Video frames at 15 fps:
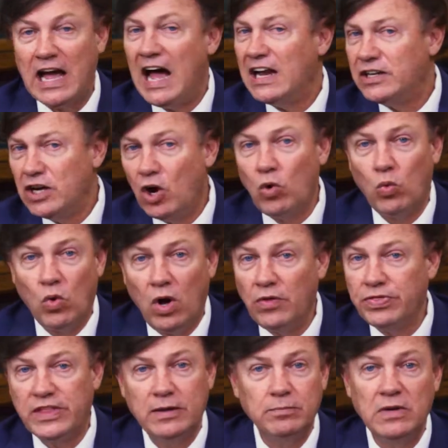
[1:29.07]
I don't
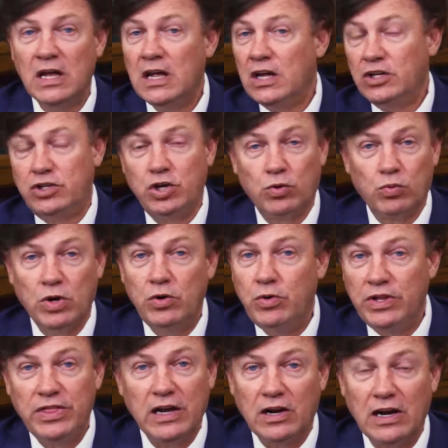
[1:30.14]
want them to
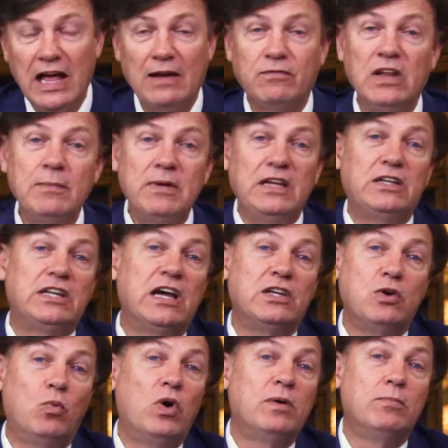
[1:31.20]
ruin their life. Let me tell
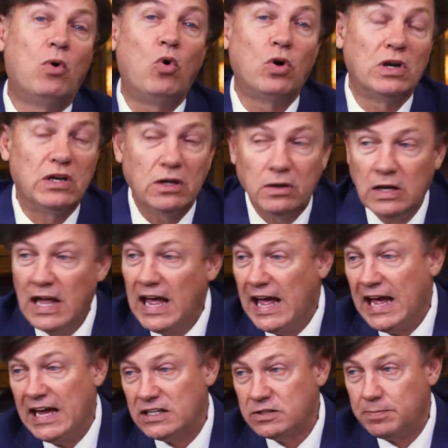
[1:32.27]
you one more little
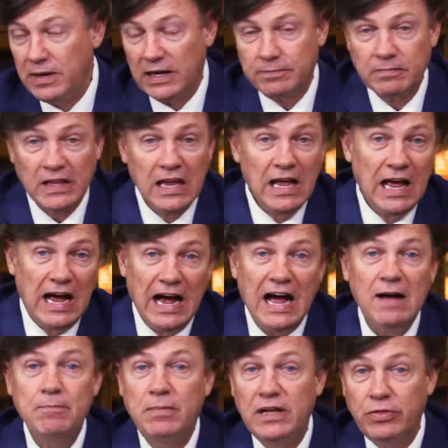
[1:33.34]
aspect.
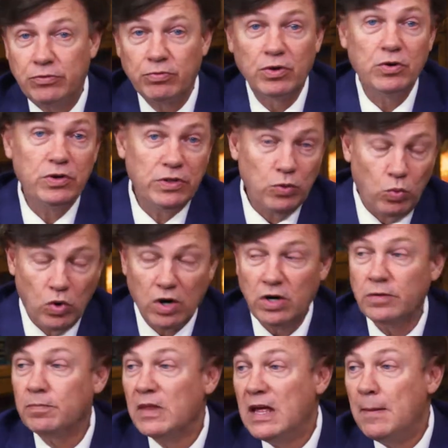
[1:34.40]
I've been through in the
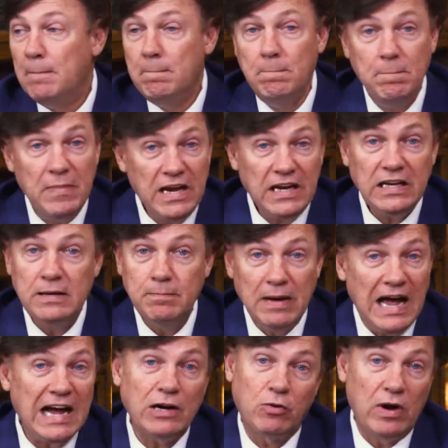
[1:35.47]
work many
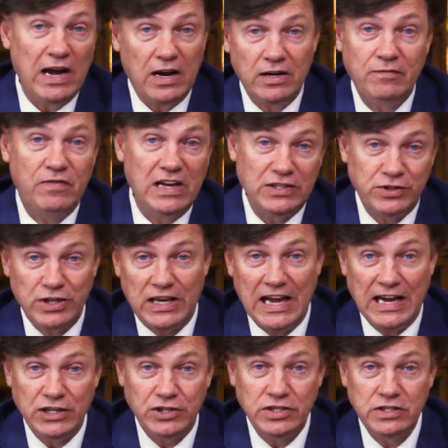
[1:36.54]
background
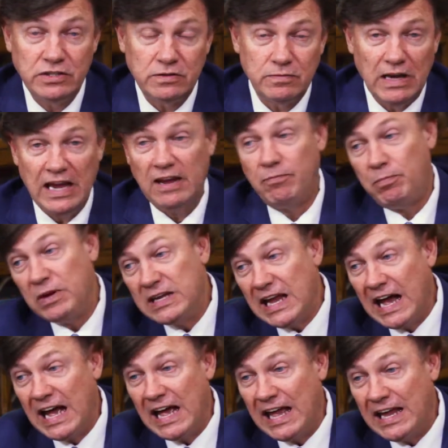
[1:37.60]
investigations,
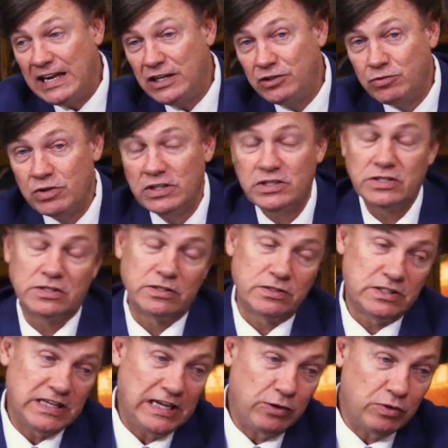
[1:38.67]
FBI agents,
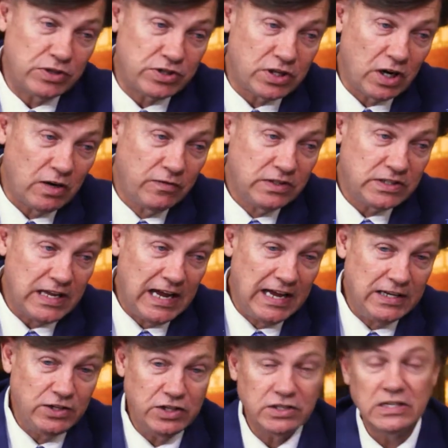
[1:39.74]
Secret Service
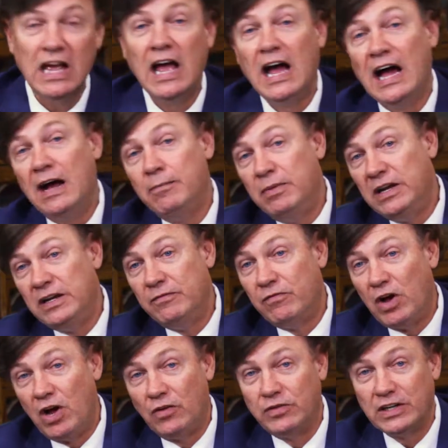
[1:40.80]
agents. I've been
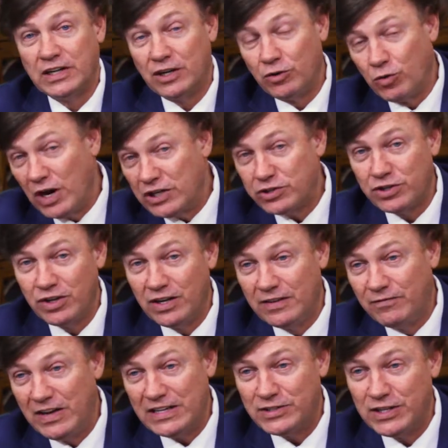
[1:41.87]
involved in congressional
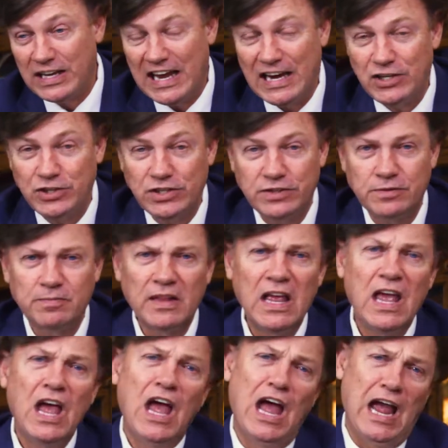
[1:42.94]
investigation.
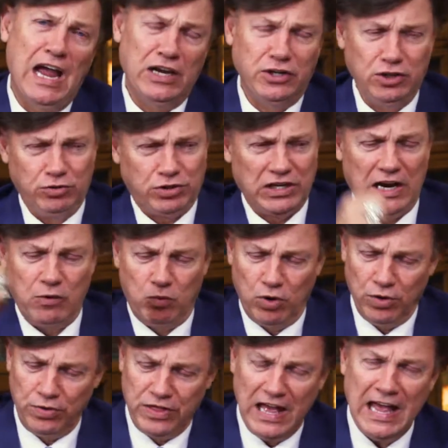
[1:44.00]
And you say,
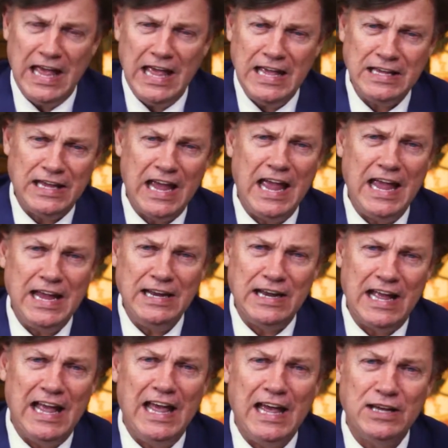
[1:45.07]
well, they can't
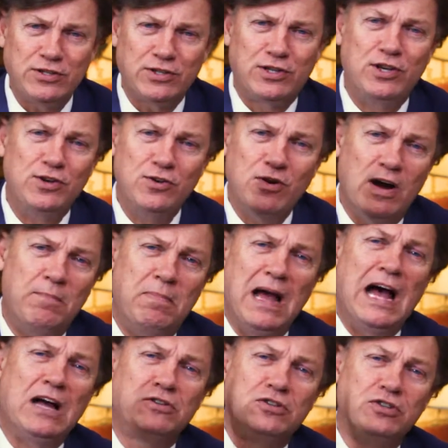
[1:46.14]
ask you
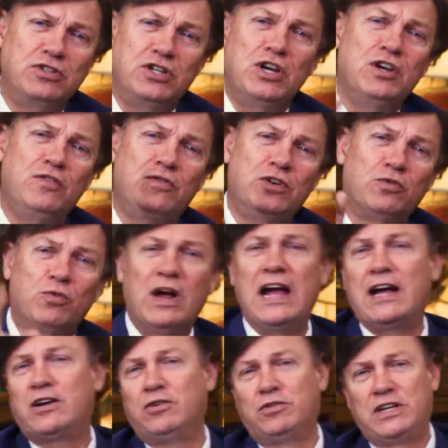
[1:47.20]
about your juvenile
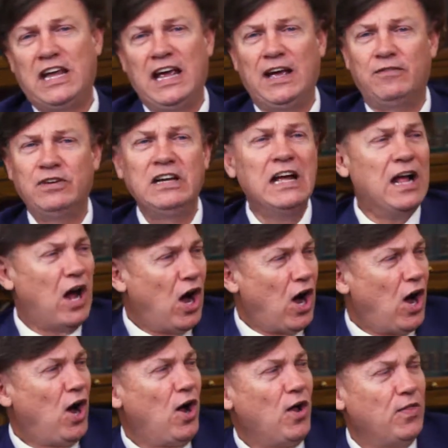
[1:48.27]
record, Kevin.
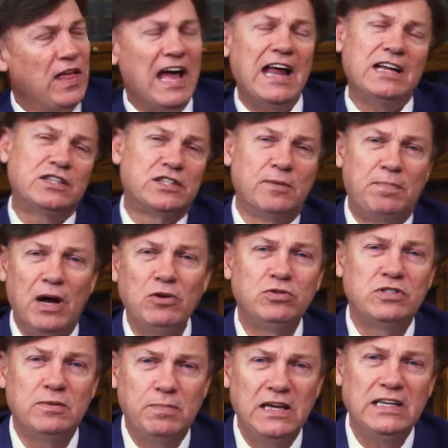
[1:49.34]
All that is
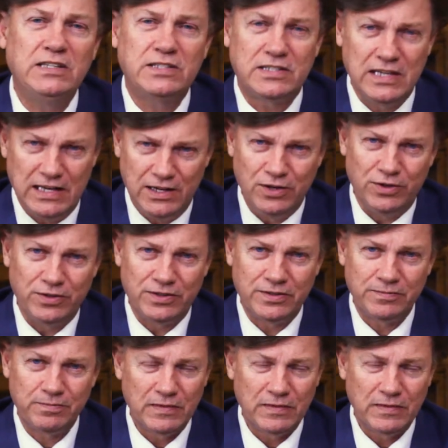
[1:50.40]
supposed to be sealed.